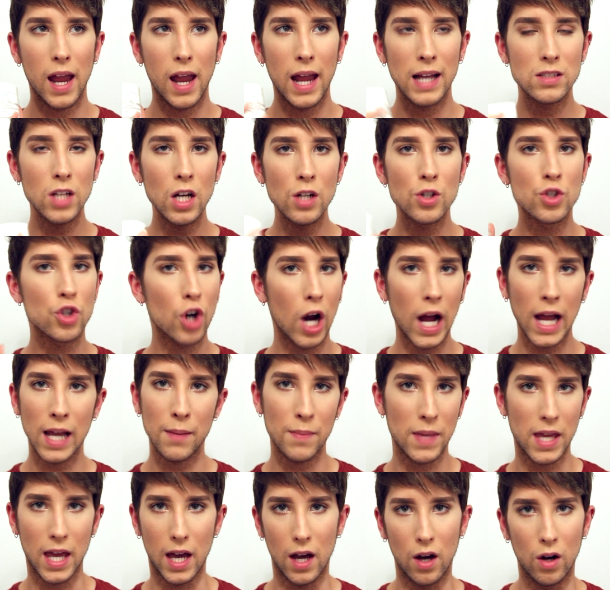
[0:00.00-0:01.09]
it's not
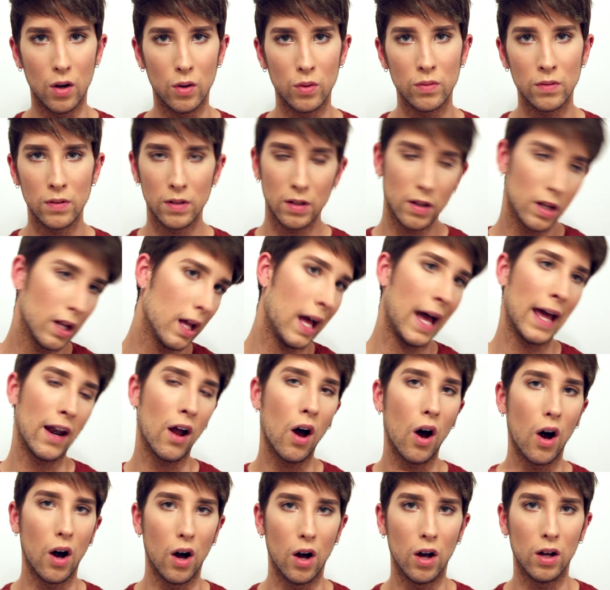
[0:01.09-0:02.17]
drying me out at
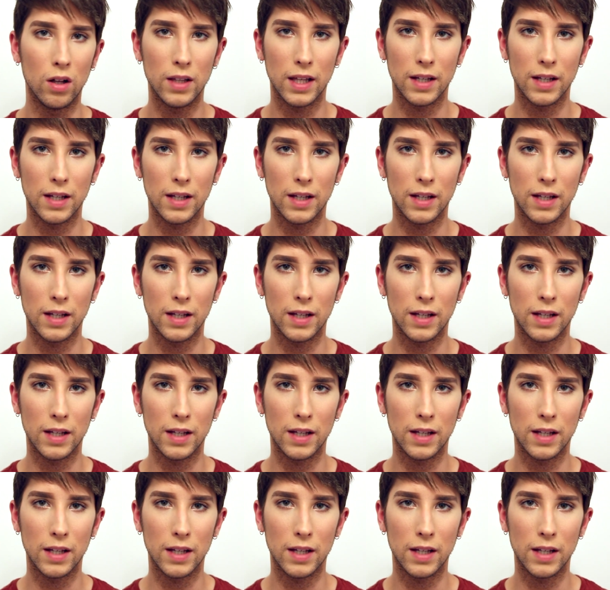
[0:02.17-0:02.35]
all,